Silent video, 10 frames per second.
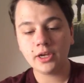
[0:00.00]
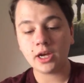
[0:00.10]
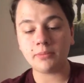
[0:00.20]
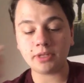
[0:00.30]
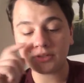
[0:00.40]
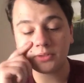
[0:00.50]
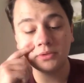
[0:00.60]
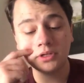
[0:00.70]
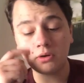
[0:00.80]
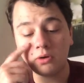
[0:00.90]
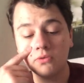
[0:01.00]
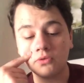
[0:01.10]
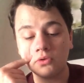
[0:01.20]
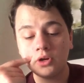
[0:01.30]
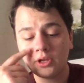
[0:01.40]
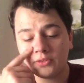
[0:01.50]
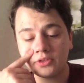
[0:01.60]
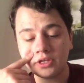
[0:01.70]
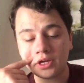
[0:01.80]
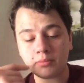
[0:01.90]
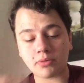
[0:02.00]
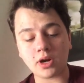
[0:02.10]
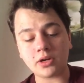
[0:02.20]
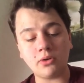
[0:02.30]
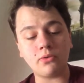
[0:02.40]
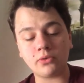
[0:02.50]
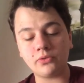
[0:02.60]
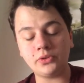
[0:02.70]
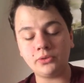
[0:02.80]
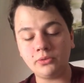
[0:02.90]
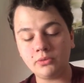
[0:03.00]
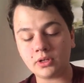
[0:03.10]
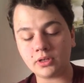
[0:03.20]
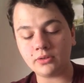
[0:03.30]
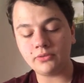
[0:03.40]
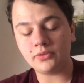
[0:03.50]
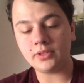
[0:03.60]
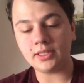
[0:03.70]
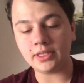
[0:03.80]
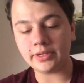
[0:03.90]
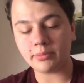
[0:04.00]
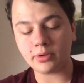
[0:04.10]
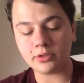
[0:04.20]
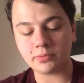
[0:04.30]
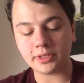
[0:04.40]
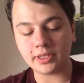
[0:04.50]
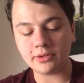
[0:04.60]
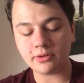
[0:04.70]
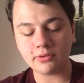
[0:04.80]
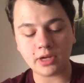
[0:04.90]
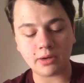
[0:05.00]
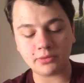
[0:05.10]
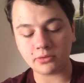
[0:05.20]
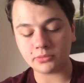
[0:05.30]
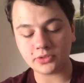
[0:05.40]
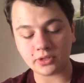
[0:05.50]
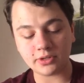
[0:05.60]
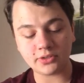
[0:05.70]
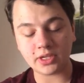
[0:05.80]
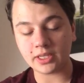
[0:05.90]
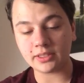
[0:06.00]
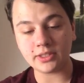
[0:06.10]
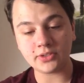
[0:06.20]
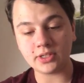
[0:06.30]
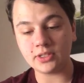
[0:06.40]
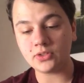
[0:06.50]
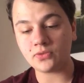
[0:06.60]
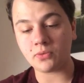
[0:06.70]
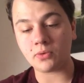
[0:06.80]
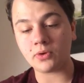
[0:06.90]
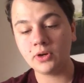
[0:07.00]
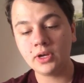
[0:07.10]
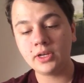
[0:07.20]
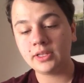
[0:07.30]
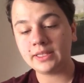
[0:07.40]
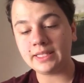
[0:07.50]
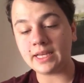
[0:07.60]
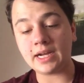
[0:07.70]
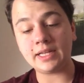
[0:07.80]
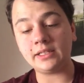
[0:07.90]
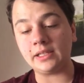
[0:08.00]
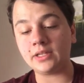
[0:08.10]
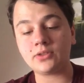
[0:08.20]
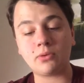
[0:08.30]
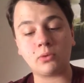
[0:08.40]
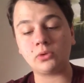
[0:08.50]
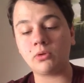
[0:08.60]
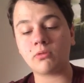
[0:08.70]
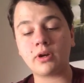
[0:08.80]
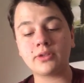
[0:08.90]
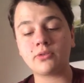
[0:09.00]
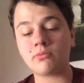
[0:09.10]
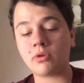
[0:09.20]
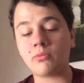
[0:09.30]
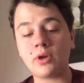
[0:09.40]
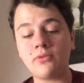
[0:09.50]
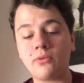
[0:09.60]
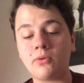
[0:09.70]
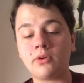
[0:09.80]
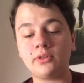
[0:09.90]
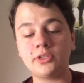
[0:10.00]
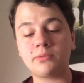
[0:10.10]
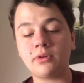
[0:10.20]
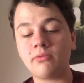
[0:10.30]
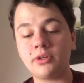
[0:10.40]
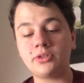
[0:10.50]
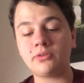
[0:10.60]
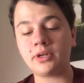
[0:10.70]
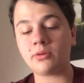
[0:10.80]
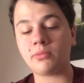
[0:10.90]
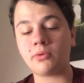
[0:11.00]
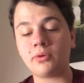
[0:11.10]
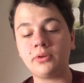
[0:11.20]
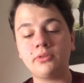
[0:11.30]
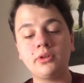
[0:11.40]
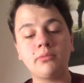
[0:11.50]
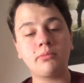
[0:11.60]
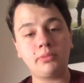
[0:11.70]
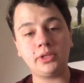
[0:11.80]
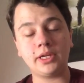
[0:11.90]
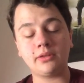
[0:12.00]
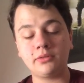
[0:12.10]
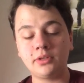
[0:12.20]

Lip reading: Up next, I'm going to go over the broad overview of the approach plate here. I would normally start in saying this is for the ILS or localizer runway 4 Lynchburg Regional Airport plate.